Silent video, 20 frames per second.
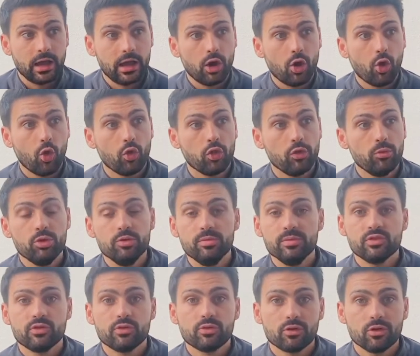or the
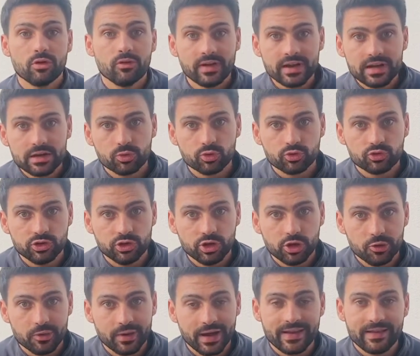movements that are available to
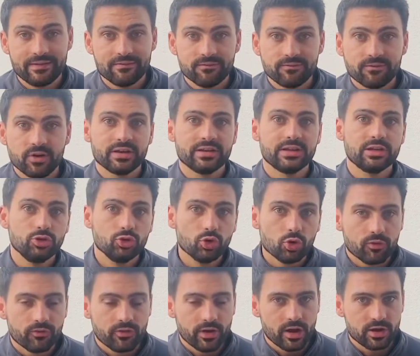you, and then finding
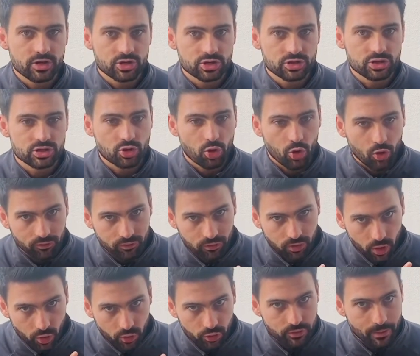your versions of
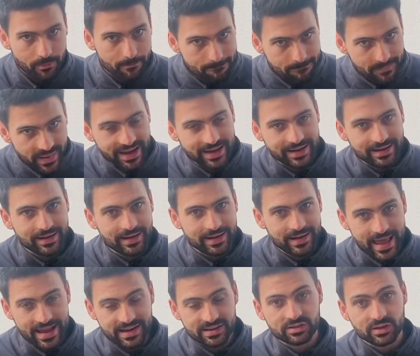those main
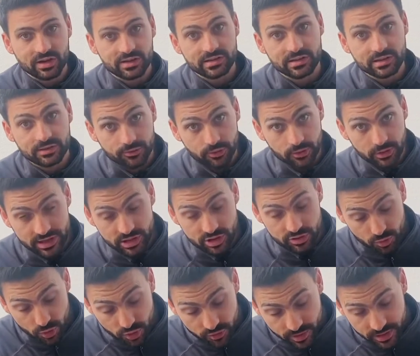exercises for
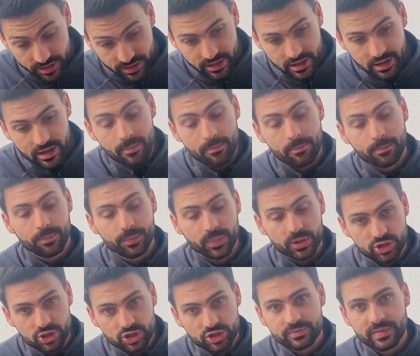each movement,
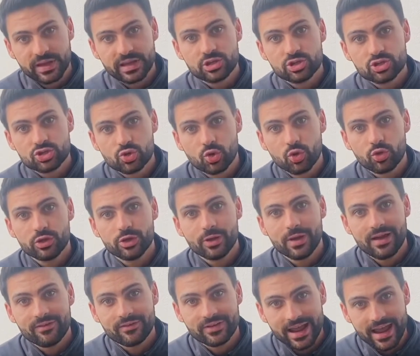but just making sure that you
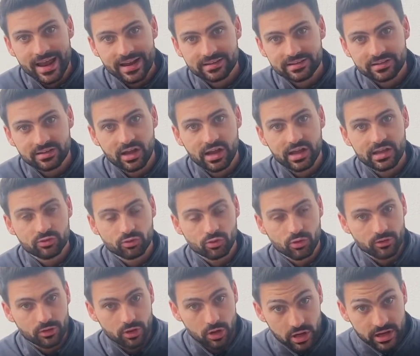have an exercise
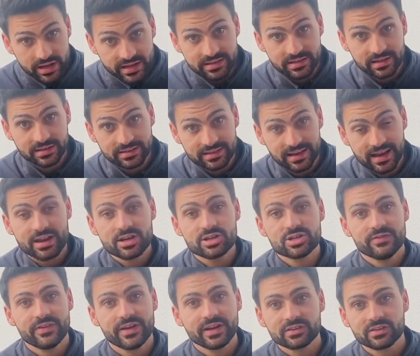or at least a
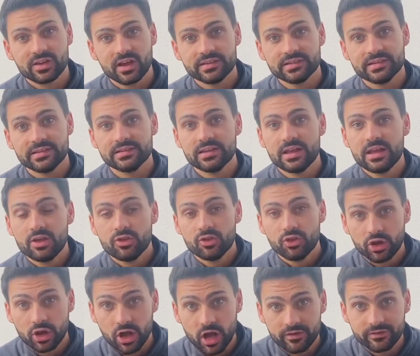selection of exercises
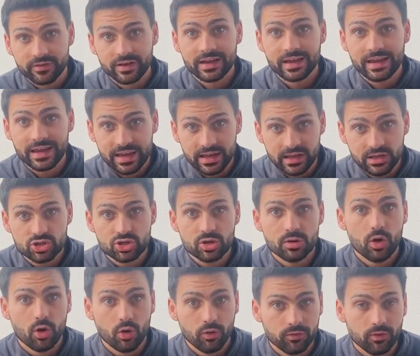that cover each
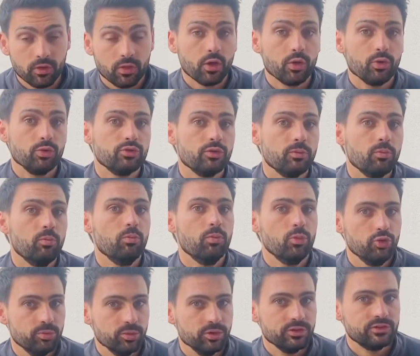of those
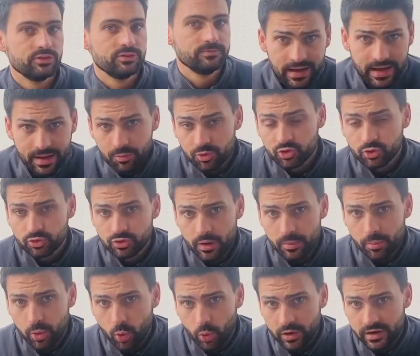movements. And what's also
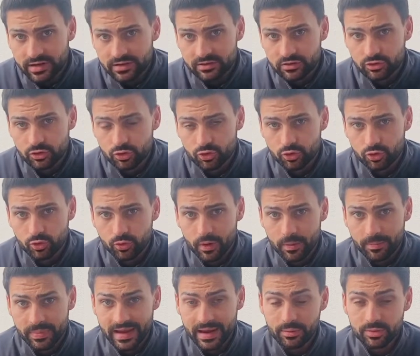important is to
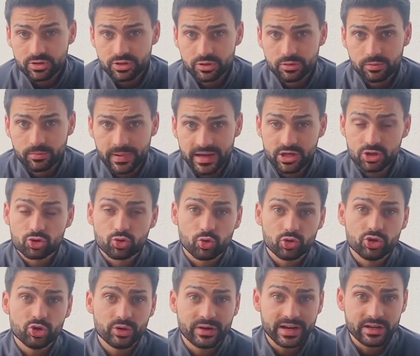be able to make sure
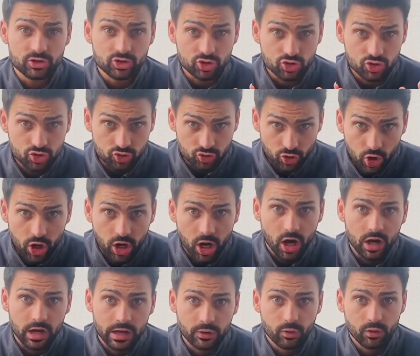that you're getting
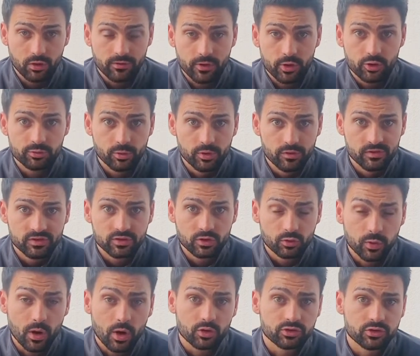stronger in all of those movements
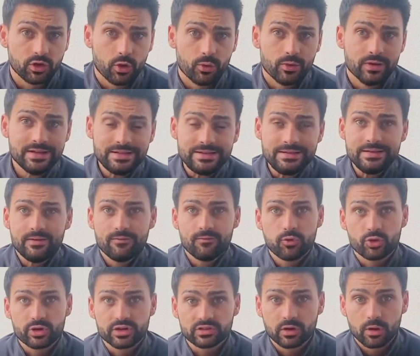as well. So
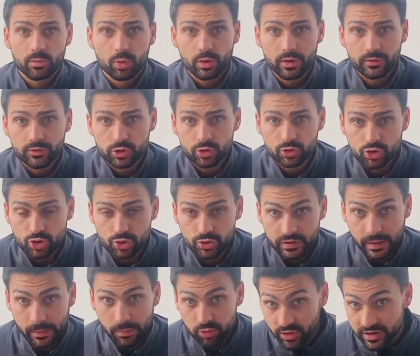for example, if you
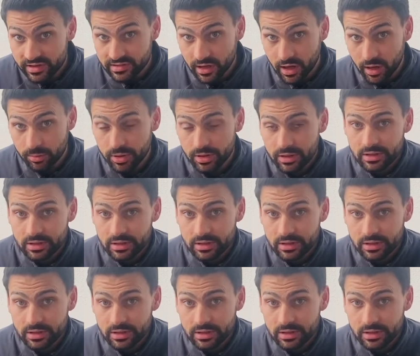choose a press up